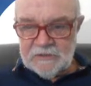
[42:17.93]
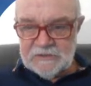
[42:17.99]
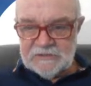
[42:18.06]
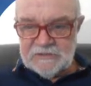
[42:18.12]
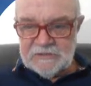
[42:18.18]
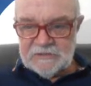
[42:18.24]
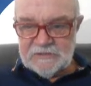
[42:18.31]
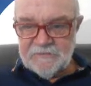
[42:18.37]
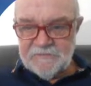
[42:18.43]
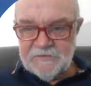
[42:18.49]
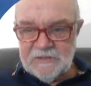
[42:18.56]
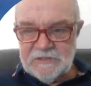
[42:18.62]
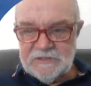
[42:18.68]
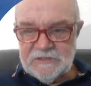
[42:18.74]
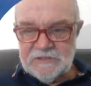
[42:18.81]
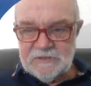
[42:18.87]
Distance to the
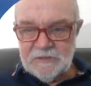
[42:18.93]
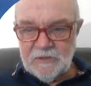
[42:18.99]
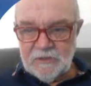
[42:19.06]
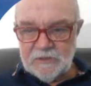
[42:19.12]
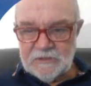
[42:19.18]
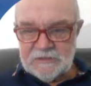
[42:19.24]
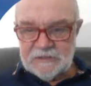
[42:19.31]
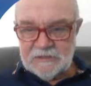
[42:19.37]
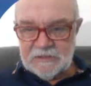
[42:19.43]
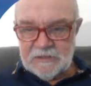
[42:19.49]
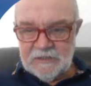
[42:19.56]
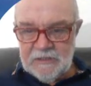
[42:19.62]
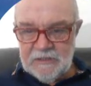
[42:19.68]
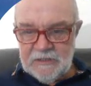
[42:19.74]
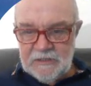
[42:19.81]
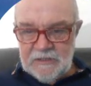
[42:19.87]
finish, he's got
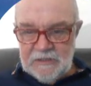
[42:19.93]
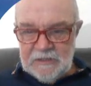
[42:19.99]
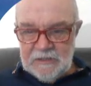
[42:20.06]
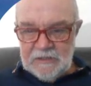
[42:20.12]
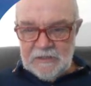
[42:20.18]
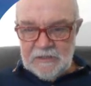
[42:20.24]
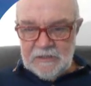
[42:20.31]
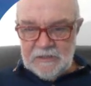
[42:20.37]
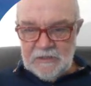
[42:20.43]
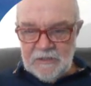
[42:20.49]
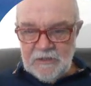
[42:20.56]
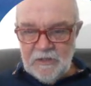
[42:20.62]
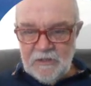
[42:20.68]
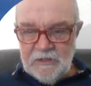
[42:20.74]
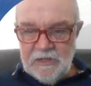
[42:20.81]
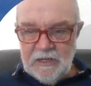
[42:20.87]

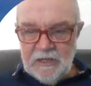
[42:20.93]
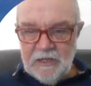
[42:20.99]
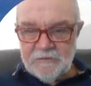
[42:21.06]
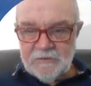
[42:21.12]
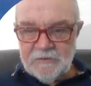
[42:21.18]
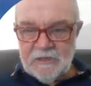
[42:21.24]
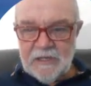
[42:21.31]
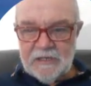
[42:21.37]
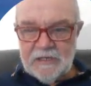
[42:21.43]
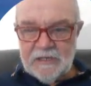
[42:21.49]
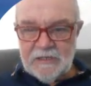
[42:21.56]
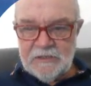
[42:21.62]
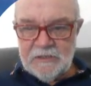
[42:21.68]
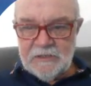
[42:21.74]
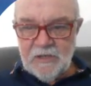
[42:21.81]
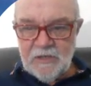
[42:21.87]
only
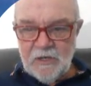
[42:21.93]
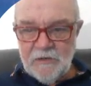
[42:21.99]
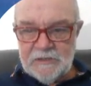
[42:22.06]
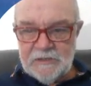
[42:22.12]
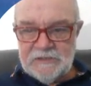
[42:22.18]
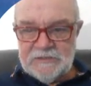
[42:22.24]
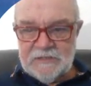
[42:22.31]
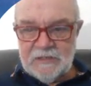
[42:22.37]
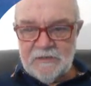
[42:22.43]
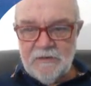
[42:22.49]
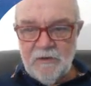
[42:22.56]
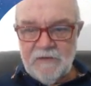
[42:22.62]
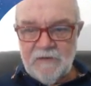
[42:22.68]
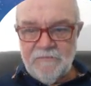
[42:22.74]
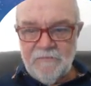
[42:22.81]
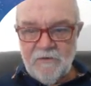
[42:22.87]
118 to go, and he's done
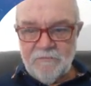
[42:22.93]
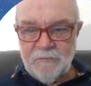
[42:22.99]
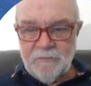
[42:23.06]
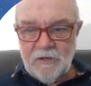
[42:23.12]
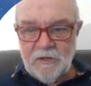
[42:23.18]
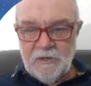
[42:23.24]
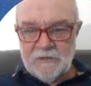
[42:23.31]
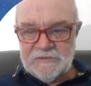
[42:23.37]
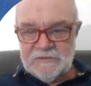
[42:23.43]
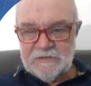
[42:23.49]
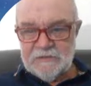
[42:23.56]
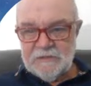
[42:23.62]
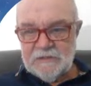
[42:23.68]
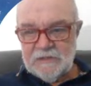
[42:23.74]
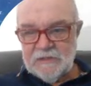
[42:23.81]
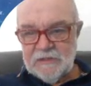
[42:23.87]
95 miles in
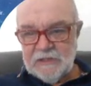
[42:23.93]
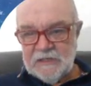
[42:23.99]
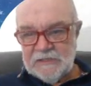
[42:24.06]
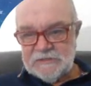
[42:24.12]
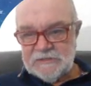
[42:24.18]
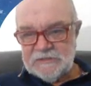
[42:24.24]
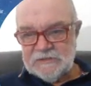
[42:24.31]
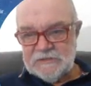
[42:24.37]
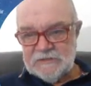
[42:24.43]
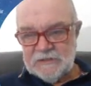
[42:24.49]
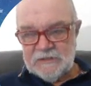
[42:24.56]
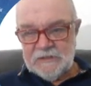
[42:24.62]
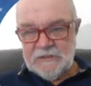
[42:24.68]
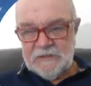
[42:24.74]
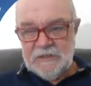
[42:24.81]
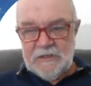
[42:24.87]
the last
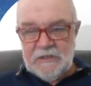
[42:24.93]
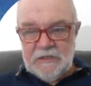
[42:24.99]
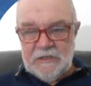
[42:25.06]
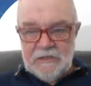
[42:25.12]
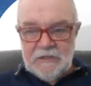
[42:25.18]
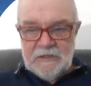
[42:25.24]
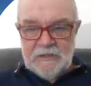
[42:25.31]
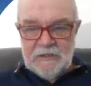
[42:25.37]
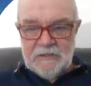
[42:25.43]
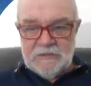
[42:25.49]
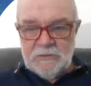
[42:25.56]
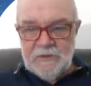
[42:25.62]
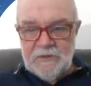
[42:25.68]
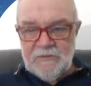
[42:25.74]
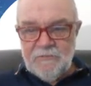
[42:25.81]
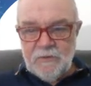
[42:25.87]

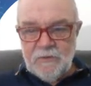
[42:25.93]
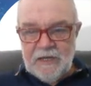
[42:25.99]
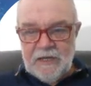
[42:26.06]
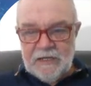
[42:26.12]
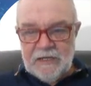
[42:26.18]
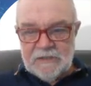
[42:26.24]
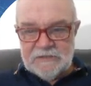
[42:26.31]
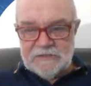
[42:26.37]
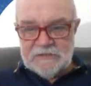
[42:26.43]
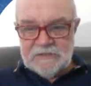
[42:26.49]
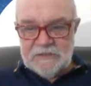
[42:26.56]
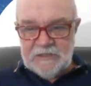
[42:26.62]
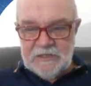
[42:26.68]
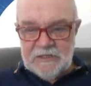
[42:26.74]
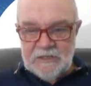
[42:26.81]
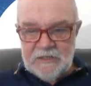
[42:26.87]
24 hours.
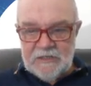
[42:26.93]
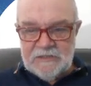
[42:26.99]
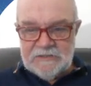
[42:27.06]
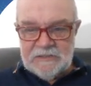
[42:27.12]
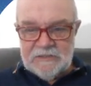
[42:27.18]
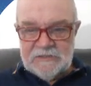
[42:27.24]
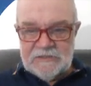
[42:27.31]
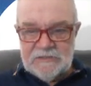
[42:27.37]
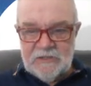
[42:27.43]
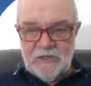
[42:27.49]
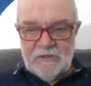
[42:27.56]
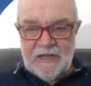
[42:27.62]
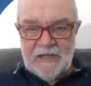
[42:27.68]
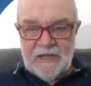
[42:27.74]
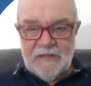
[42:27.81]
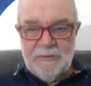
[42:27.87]
And he's going to slow
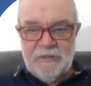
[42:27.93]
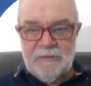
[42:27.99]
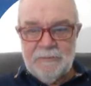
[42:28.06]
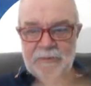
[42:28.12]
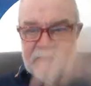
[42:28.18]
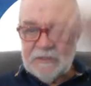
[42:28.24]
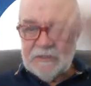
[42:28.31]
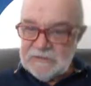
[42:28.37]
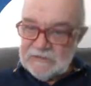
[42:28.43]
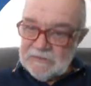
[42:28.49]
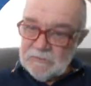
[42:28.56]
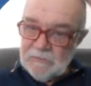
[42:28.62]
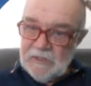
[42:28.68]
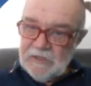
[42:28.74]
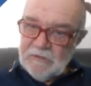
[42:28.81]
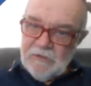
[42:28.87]
down a bit because the
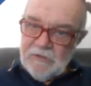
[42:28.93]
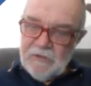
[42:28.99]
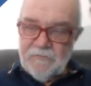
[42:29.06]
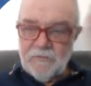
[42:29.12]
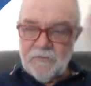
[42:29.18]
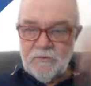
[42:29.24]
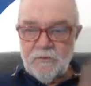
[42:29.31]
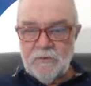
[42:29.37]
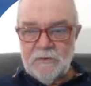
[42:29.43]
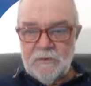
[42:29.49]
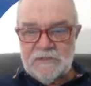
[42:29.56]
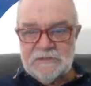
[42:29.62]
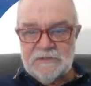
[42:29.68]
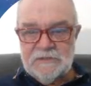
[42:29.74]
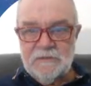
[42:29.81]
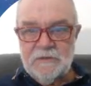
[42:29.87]
weather overall,
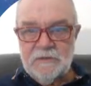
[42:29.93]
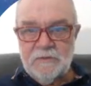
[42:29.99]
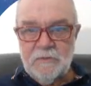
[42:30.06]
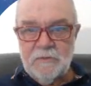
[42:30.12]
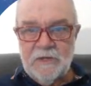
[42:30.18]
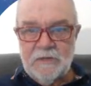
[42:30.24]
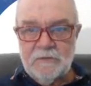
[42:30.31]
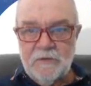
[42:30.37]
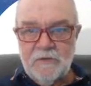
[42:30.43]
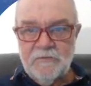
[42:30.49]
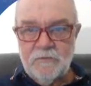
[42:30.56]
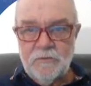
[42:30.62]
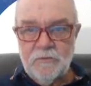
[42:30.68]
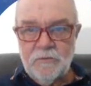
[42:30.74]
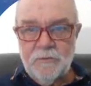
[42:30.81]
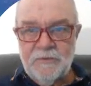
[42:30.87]
let's look at the weather
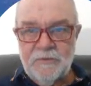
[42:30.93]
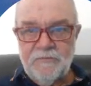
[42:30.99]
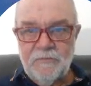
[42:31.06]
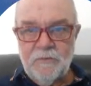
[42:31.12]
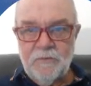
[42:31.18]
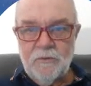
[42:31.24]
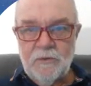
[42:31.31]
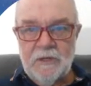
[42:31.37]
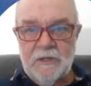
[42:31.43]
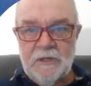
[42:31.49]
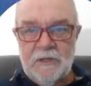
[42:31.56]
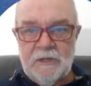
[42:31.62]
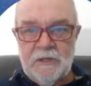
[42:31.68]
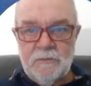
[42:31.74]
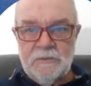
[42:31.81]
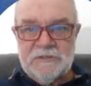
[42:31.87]
overall before
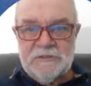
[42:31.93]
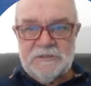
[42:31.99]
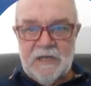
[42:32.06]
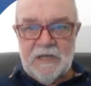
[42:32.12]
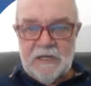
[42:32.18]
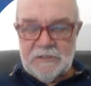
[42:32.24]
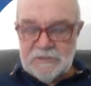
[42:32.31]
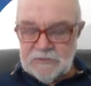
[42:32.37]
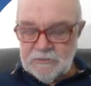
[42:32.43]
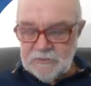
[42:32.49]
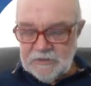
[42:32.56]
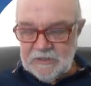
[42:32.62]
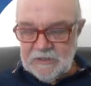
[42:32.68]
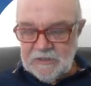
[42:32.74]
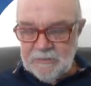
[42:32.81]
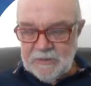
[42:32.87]
we start
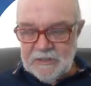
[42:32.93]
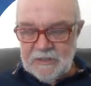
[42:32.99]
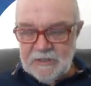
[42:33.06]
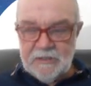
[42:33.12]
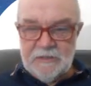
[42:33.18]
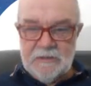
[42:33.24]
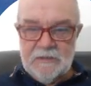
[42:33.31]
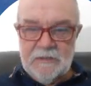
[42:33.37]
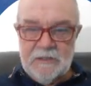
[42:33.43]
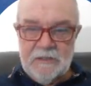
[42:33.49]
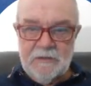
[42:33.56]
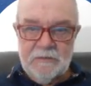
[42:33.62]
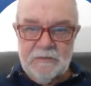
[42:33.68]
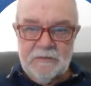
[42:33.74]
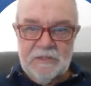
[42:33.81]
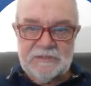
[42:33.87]
talking about their
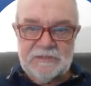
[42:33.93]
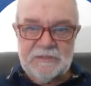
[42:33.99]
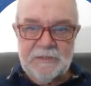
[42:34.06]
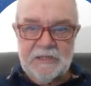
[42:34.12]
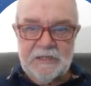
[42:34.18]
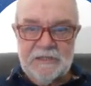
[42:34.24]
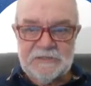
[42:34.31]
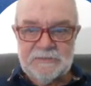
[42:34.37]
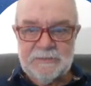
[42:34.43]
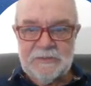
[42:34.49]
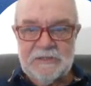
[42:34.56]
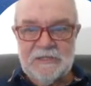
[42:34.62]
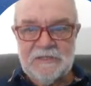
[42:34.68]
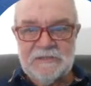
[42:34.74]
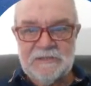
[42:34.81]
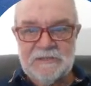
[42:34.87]
estimated
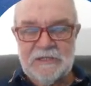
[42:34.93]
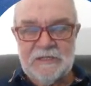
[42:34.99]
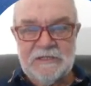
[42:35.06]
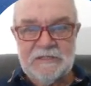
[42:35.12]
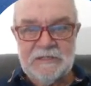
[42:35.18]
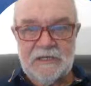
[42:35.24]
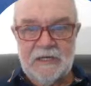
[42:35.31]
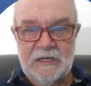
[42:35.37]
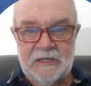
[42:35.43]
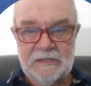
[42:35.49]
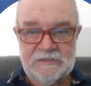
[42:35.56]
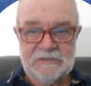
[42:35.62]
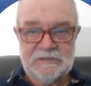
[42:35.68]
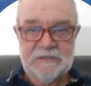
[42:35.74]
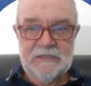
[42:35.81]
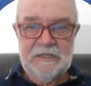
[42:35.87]
speeds and
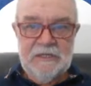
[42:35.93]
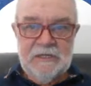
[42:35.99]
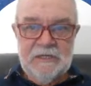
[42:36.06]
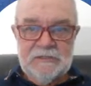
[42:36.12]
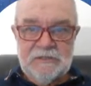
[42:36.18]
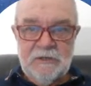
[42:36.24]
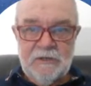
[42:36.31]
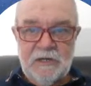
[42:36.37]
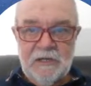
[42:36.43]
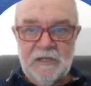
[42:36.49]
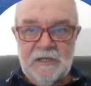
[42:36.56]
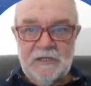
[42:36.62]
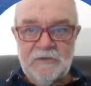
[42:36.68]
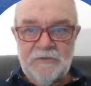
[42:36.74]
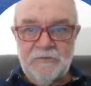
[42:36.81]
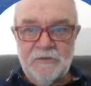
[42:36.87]
ETAs. So I
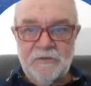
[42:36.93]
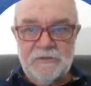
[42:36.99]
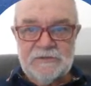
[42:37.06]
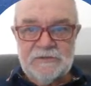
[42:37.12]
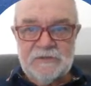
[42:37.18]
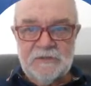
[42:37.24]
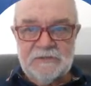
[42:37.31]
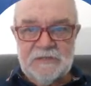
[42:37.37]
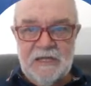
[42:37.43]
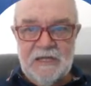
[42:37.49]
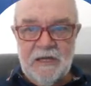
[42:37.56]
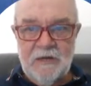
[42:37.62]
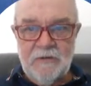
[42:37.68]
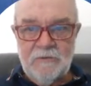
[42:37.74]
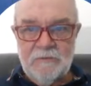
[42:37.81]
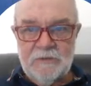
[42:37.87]
click it through. So it's
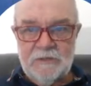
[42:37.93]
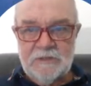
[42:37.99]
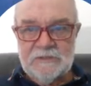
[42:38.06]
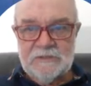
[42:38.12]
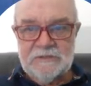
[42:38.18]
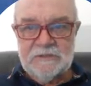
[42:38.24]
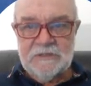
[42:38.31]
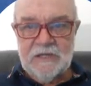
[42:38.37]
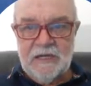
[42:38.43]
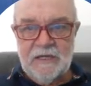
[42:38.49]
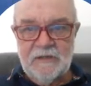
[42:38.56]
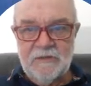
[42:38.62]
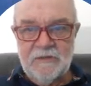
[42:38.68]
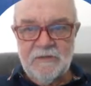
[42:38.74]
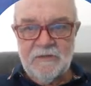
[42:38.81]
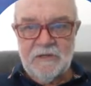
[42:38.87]
now, this is at
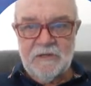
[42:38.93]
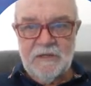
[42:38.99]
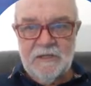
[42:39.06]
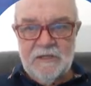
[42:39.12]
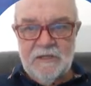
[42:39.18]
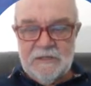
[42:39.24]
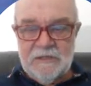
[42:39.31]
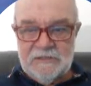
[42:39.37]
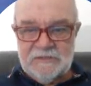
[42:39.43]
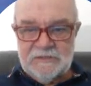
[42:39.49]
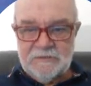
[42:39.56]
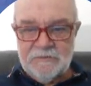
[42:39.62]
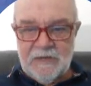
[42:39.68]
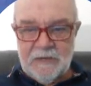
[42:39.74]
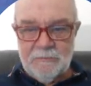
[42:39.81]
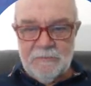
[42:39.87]
8:30. This is
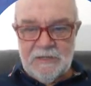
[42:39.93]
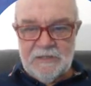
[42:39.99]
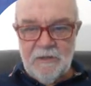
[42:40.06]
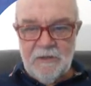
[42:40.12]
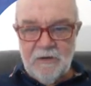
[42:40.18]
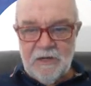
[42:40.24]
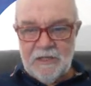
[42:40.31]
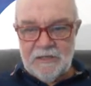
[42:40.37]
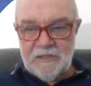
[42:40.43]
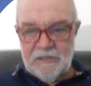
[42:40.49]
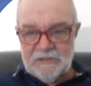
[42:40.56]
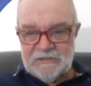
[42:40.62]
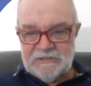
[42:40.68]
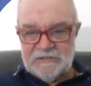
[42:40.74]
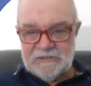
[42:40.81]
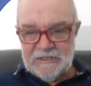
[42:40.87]
around midnight, and you
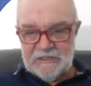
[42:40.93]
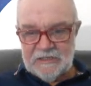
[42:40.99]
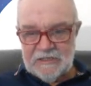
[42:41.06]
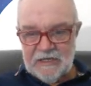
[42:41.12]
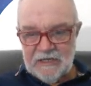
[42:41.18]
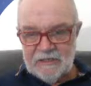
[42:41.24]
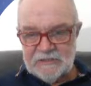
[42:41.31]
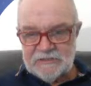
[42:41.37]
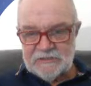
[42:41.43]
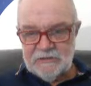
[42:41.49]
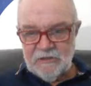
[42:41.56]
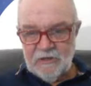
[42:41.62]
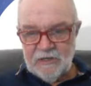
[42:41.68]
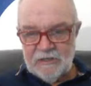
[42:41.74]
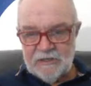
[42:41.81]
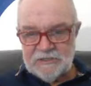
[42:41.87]
can see the colour
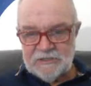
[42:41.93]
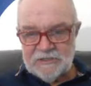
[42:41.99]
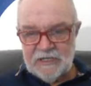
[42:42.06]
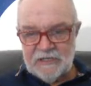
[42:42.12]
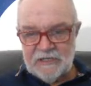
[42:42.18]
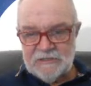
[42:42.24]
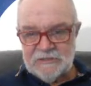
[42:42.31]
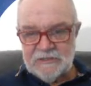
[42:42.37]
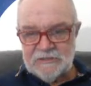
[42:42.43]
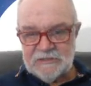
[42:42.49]
slightly changing.